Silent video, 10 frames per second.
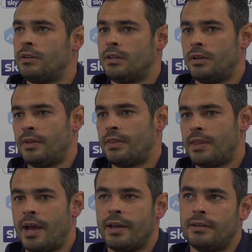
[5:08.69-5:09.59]
And I think
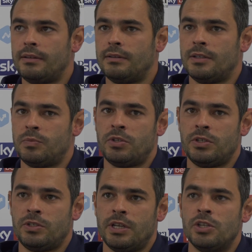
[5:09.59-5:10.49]
that, as much
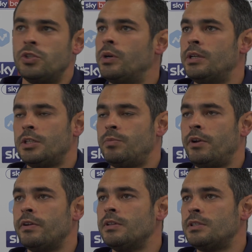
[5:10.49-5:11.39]
as enjoying the
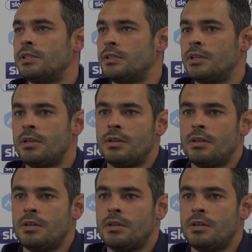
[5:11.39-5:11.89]
experience, is